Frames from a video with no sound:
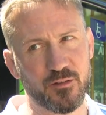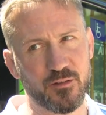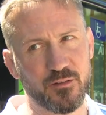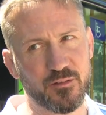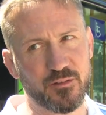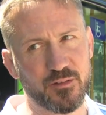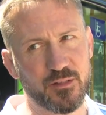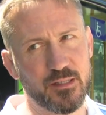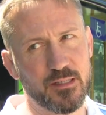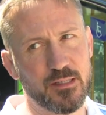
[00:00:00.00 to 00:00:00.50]

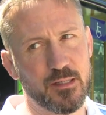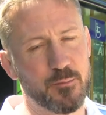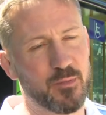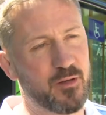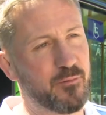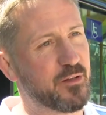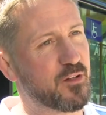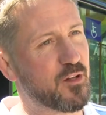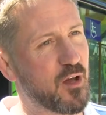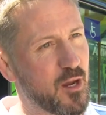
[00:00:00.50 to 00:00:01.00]
He's a
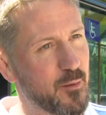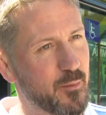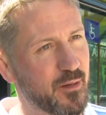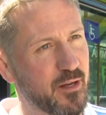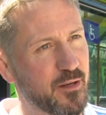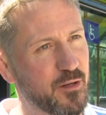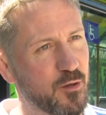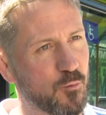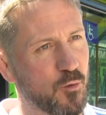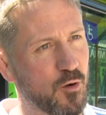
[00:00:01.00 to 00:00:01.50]
bit of a
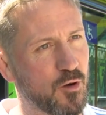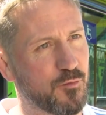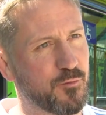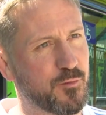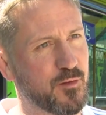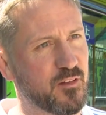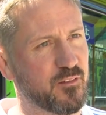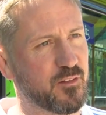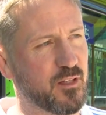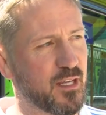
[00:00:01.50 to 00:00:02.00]
diamond in the
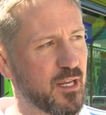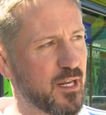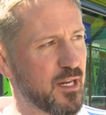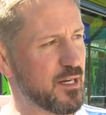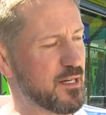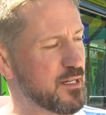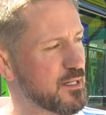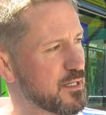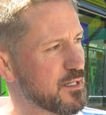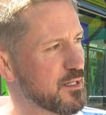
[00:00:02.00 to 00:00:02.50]
rough. He's
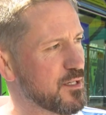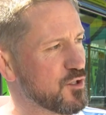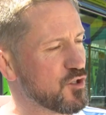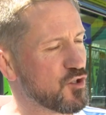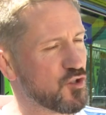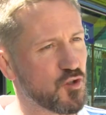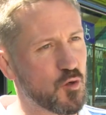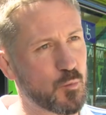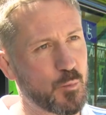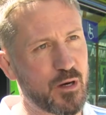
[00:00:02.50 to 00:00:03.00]
a
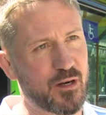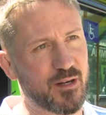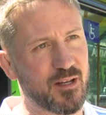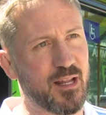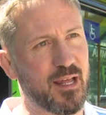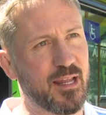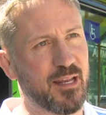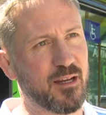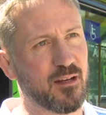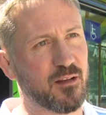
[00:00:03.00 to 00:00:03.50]
super
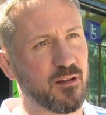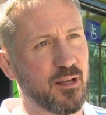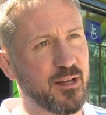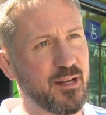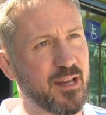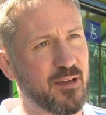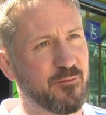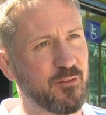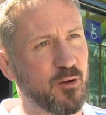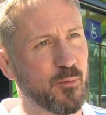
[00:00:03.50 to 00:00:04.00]
athletic,
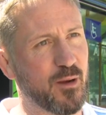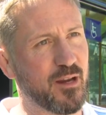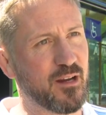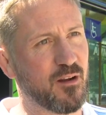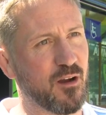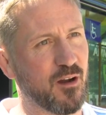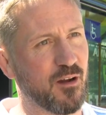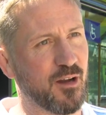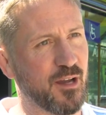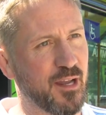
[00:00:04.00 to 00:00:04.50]
light heavyweight
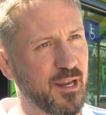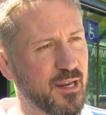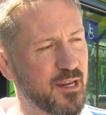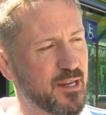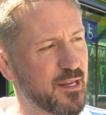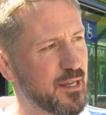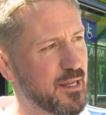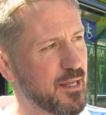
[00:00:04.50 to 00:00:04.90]
guy.